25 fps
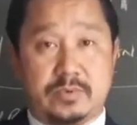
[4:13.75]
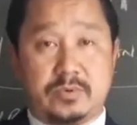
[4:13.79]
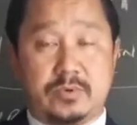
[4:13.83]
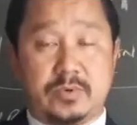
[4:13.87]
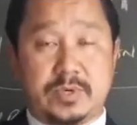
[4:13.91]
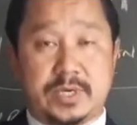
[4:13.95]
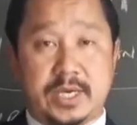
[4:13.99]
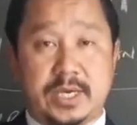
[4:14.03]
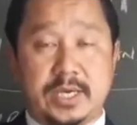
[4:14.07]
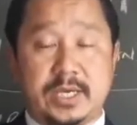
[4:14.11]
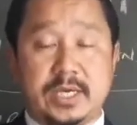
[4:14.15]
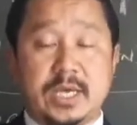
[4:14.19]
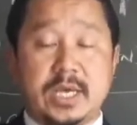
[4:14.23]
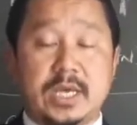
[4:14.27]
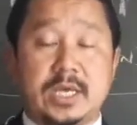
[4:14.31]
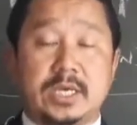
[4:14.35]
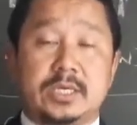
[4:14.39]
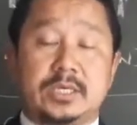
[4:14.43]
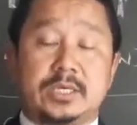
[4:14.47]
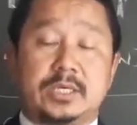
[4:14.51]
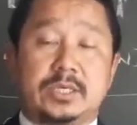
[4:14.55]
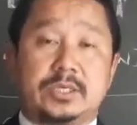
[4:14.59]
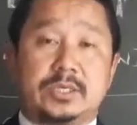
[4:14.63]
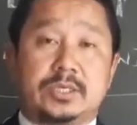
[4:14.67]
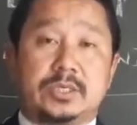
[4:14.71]
Okay,
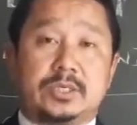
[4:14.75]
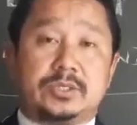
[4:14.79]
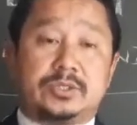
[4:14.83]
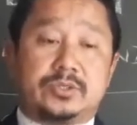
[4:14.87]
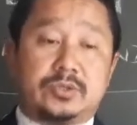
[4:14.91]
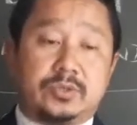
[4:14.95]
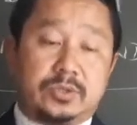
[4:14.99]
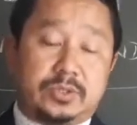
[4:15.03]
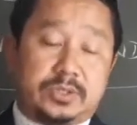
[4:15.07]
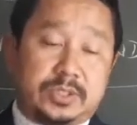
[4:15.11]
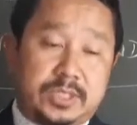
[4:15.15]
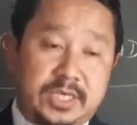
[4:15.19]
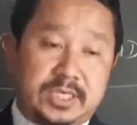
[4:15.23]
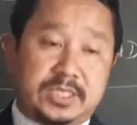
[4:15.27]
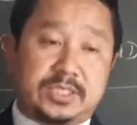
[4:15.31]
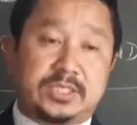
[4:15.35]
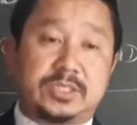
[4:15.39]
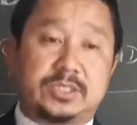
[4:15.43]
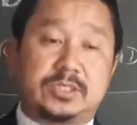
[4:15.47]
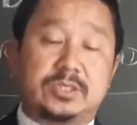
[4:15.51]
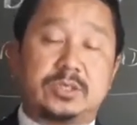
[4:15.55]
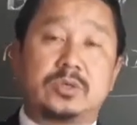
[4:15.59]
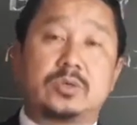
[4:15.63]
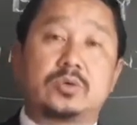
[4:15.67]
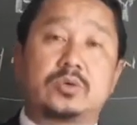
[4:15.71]
so
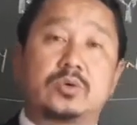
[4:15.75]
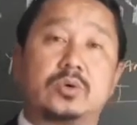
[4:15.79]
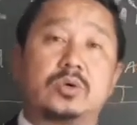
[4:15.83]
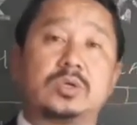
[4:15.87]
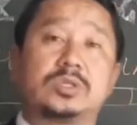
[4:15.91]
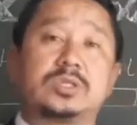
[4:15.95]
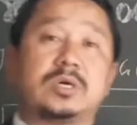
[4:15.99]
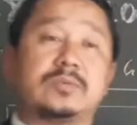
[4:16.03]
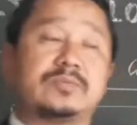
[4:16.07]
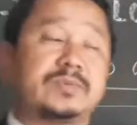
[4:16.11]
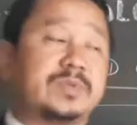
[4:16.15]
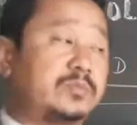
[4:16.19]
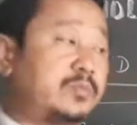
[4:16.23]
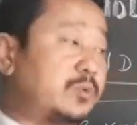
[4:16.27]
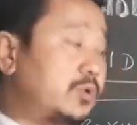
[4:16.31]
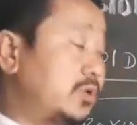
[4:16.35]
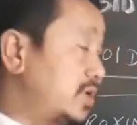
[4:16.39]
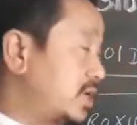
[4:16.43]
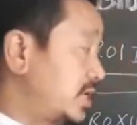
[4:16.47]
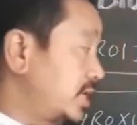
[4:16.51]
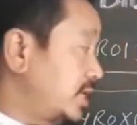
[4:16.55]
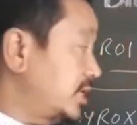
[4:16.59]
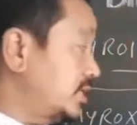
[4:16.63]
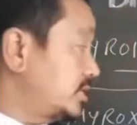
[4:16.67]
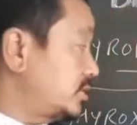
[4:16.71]
this growth of the
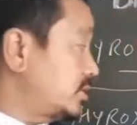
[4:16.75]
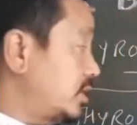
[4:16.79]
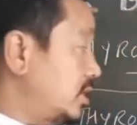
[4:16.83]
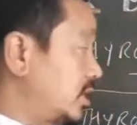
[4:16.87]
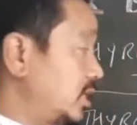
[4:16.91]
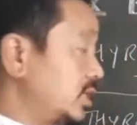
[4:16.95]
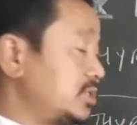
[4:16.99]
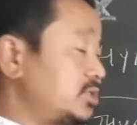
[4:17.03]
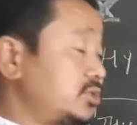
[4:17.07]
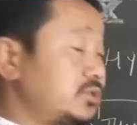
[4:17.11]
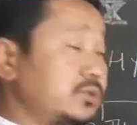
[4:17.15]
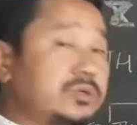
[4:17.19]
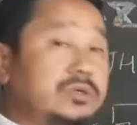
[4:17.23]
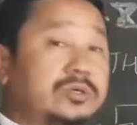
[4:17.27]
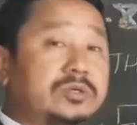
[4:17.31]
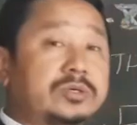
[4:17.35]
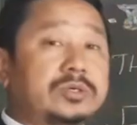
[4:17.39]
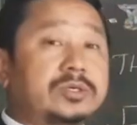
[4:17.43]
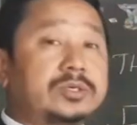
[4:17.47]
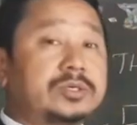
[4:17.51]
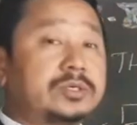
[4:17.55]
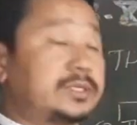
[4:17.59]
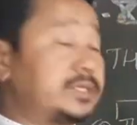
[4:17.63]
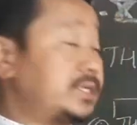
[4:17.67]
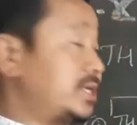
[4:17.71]
body is also
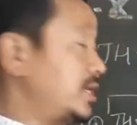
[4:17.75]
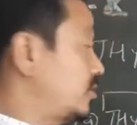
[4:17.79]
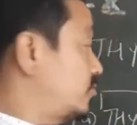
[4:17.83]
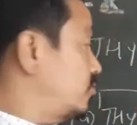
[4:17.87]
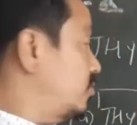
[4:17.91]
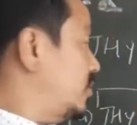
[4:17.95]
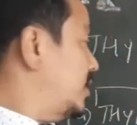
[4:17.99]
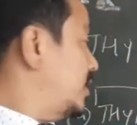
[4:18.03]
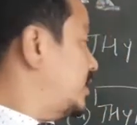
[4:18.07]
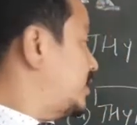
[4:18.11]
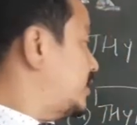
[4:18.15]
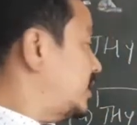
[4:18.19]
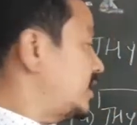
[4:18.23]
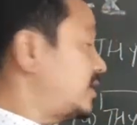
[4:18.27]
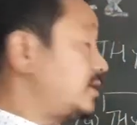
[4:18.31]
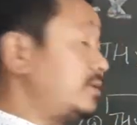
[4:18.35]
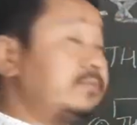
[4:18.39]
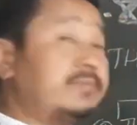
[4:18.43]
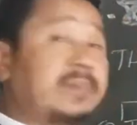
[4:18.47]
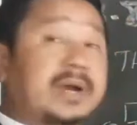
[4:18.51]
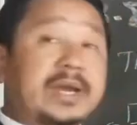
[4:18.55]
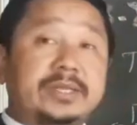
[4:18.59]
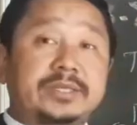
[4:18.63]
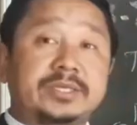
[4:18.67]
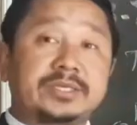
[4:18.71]
regulated
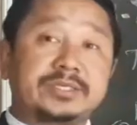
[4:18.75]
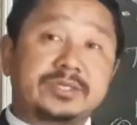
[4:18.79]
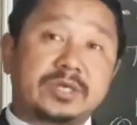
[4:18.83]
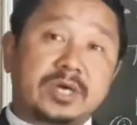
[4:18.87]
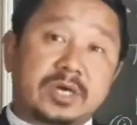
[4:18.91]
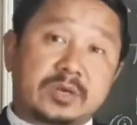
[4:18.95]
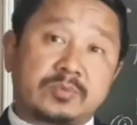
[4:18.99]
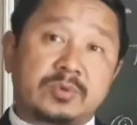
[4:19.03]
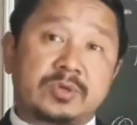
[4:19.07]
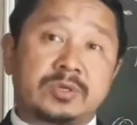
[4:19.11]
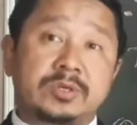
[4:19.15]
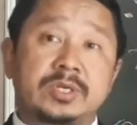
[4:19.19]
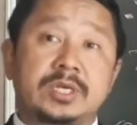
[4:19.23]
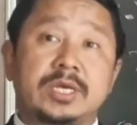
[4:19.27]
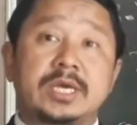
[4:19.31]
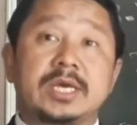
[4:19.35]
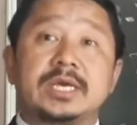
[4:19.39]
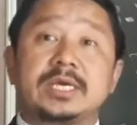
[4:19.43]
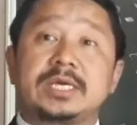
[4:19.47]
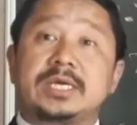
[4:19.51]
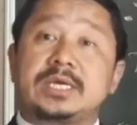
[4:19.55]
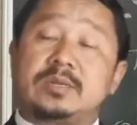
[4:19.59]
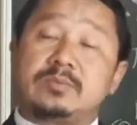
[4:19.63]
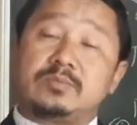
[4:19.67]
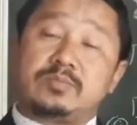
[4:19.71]
by this hormone,
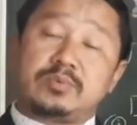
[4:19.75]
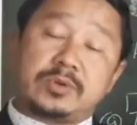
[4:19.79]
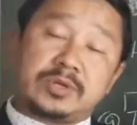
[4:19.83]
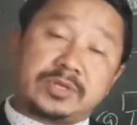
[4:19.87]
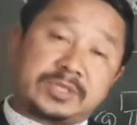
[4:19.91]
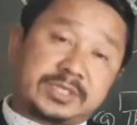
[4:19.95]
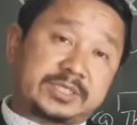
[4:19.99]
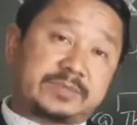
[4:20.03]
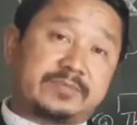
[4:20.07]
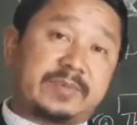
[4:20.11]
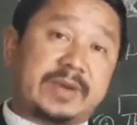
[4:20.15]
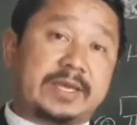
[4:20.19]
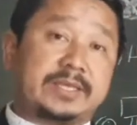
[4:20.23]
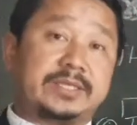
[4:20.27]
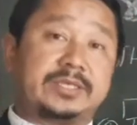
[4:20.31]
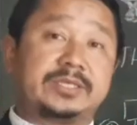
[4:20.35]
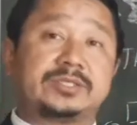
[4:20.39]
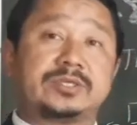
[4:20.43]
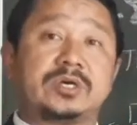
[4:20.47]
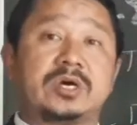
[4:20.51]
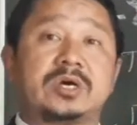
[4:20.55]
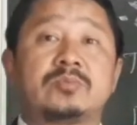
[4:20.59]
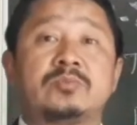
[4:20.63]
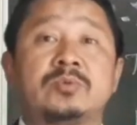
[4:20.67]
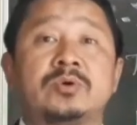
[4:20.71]
influenced by
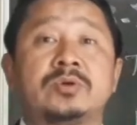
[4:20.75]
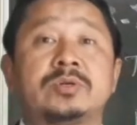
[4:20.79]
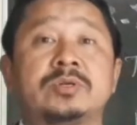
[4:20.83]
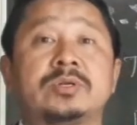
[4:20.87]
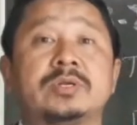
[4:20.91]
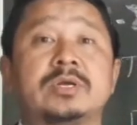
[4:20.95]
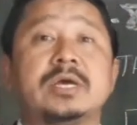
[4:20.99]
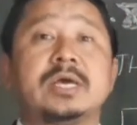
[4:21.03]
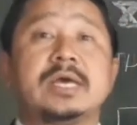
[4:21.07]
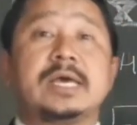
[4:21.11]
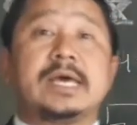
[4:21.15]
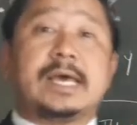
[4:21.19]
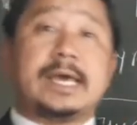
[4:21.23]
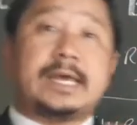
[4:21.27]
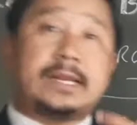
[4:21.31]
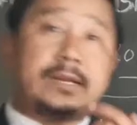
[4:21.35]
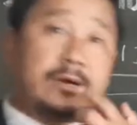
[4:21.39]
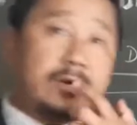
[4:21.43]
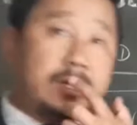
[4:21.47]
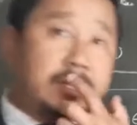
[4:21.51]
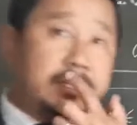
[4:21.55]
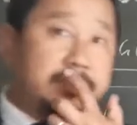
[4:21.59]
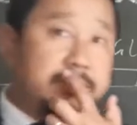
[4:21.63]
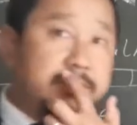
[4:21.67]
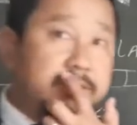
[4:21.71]
this hormone, and
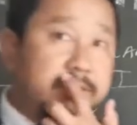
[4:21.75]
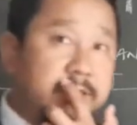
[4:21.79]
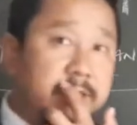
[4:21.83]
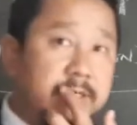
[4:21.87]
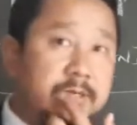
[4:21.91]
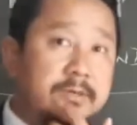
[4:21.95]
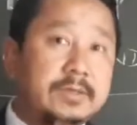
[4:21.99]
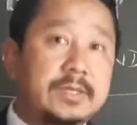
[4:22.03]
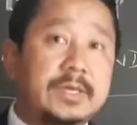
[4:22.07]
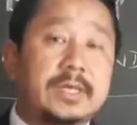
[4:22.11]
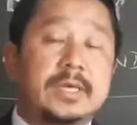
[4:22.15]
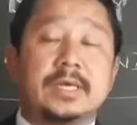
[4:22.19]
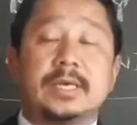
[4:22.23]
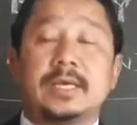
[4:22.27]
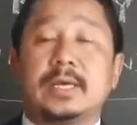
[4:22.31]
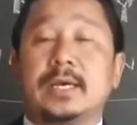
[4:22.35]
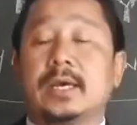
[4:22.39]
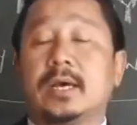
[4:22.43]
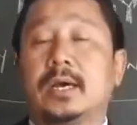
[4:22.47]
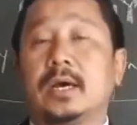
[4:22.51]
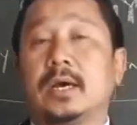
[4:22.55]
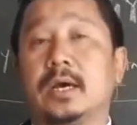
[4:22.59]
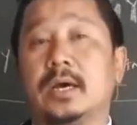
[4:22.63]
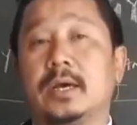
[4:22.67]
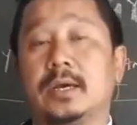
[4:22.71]
also
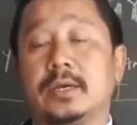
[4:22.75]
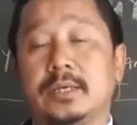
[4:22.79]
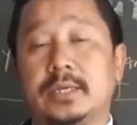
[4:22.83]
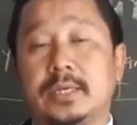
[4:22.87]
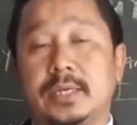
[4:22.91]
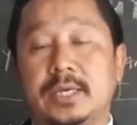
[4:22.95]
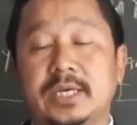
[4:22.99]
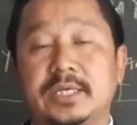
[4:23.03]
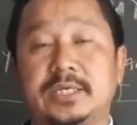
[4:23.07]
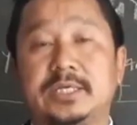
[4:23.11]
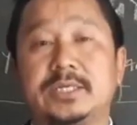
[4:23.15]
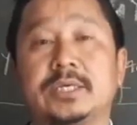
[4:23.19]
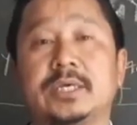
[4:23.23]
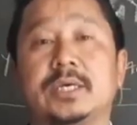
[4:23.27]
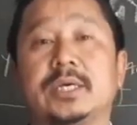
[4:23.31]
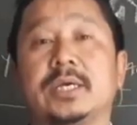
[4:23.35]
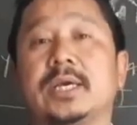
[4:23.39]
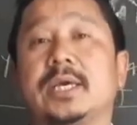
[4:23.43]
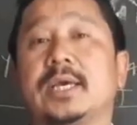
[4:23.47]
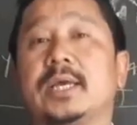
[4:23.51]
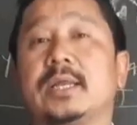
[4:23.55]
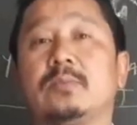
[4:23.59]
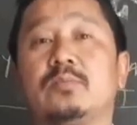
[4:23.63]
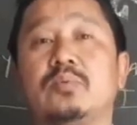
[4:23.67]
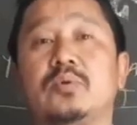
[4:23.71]
it
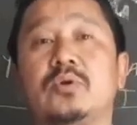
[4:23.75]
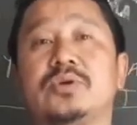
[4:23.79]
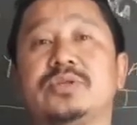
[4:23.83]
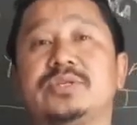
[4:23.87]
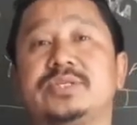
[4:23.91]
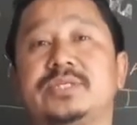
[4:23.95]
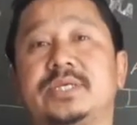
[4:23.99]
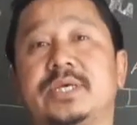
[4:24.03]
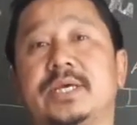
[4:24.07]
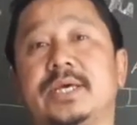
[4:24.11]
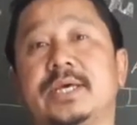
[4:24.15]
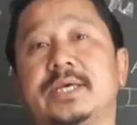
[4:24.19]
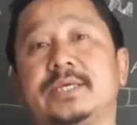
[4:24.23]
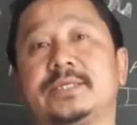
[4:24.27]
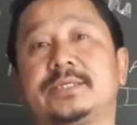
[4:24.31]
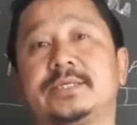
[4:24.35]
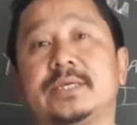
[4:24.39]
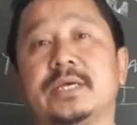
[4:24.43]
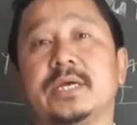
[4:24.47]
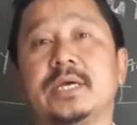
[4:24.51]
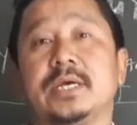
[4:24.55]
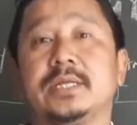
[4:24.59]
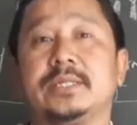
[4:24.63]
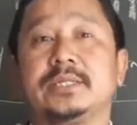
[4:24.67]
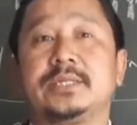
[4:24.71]
influences
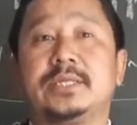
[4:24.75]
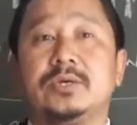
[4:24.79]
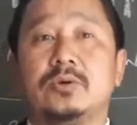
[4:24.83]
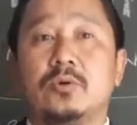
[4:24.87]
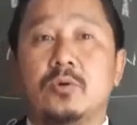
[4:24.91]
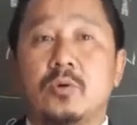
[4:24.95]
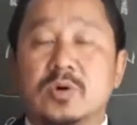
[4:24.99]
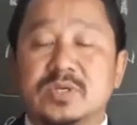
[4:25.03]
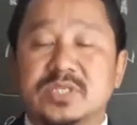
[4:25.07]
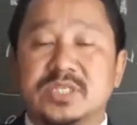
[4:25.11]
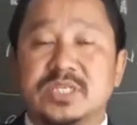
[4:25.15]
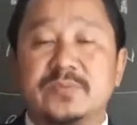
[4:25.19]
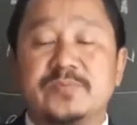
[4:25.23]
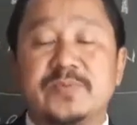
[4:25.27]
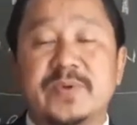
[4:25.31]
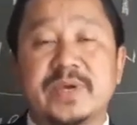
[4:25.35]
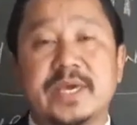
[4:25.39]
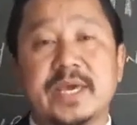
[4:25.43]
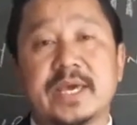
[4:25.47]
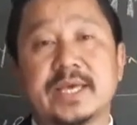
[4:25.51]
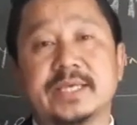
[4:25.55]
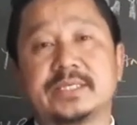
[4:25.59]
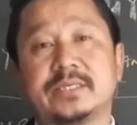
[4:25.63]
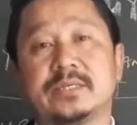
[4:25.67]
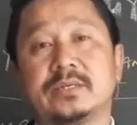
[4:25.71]
the
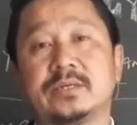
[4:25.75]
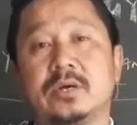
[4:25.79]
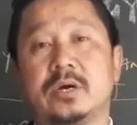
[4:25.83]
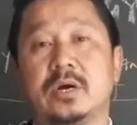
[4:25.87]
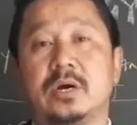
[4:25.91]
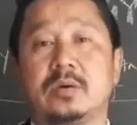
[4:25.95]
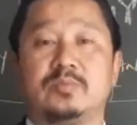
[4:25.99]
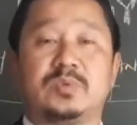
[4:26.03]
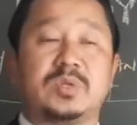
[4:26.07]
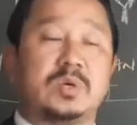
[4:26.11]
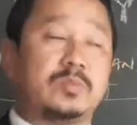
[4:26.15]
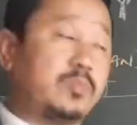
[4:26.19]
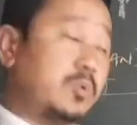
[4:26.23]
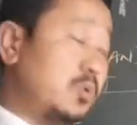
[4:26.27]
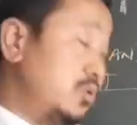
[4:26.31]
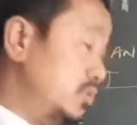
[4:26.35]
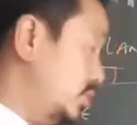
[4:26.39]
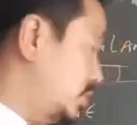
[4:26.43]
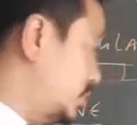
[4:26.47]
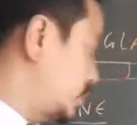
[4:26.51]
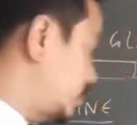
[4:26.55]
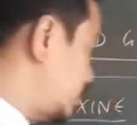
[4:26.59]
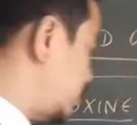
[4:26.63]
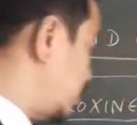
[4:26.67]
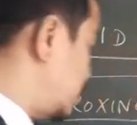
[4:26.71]
ossification of the
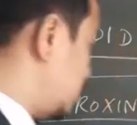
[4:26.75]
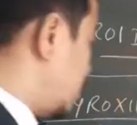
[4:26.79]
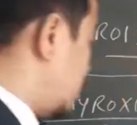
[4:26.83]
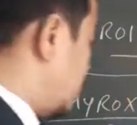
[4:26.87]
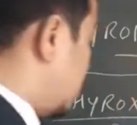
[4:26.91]
bones.